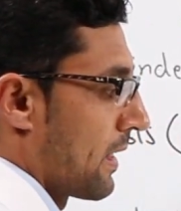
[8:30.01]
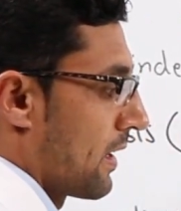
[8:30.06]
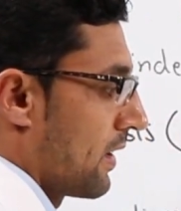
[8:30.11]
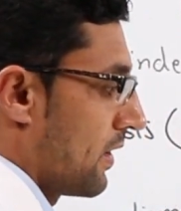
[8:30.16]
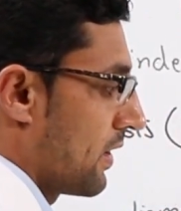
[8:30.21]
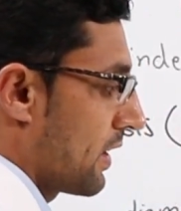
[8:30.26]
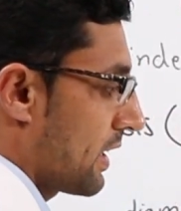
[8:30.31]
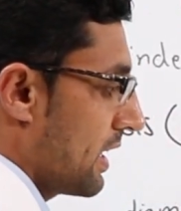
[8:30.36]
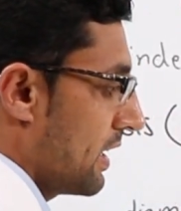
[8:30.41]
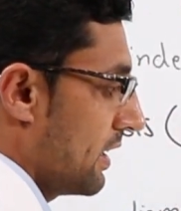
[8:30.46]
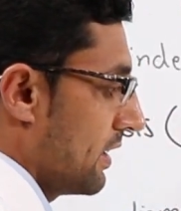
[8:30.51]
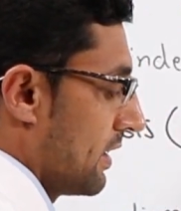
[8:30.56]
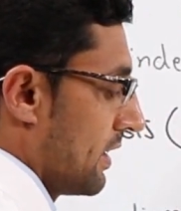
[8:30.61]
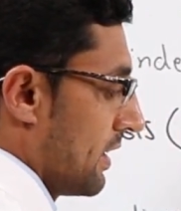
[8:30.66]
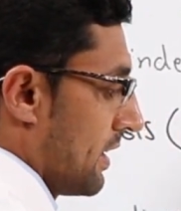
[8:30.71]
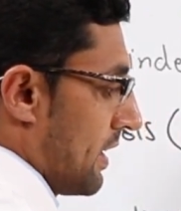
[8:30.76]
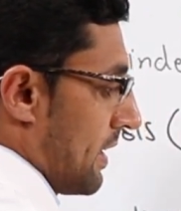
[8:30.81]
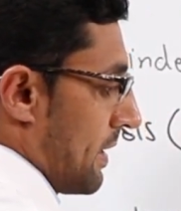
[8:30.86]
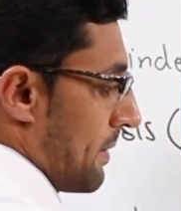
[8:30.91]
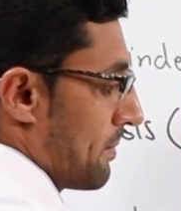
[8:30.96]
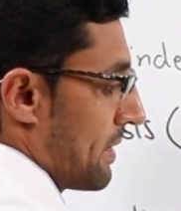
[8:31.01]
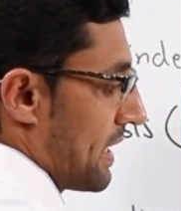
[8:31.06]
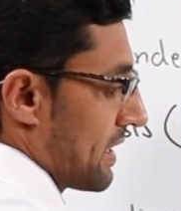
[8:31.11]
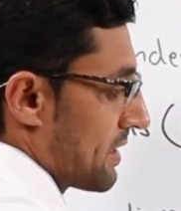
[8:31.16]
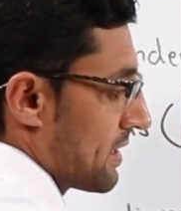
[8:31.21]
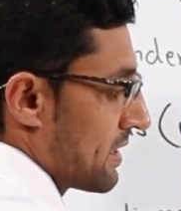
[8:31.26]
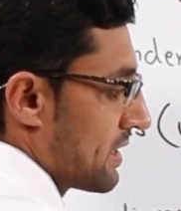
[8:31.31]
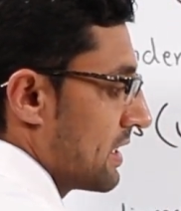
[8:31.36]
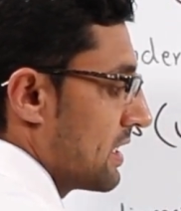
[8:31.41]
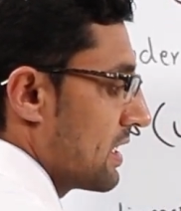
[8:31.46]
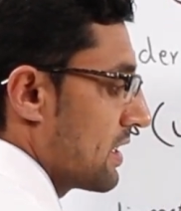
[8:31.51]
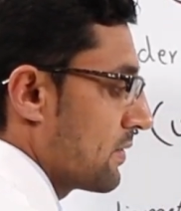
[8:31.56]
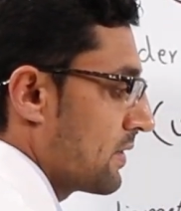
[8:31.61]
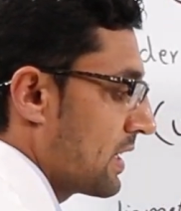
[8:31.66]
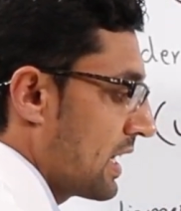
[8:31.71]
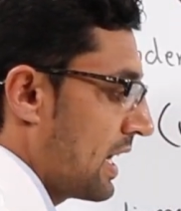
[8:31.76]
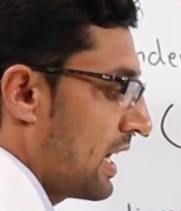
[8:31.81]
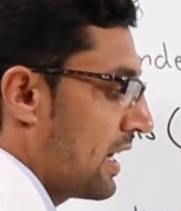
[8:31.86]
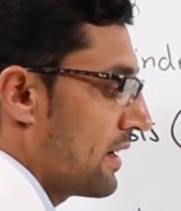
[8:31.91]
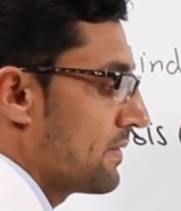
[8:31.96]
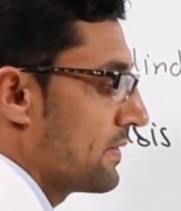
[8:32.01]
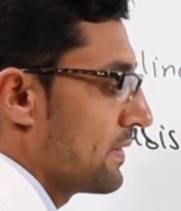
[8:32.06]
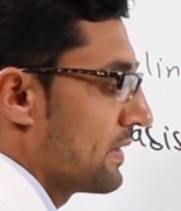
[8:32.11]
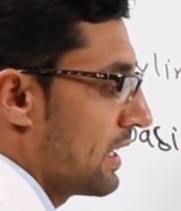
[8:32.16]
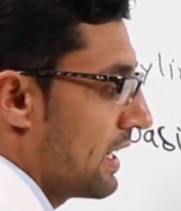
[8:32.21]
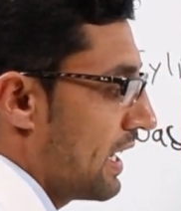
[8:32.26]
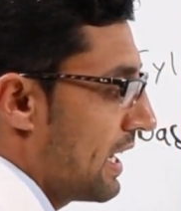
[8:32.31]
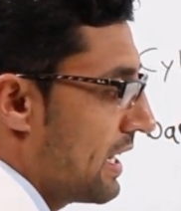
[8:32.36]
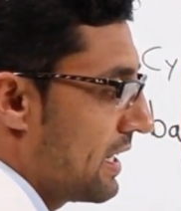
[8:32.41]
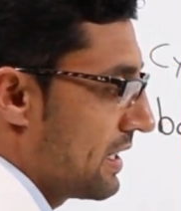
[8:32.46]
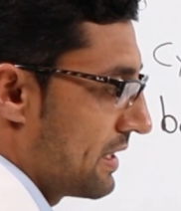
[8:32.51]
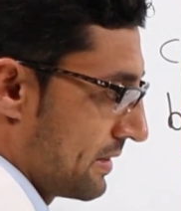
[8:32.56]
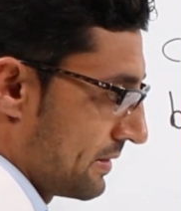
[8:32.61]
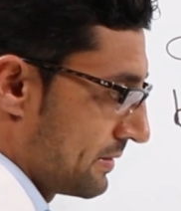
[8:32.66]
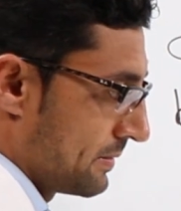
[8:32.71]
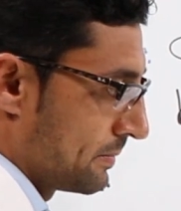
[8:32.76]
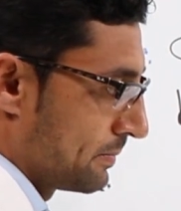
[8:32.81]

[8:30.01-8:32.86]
Okay? But in here we have A.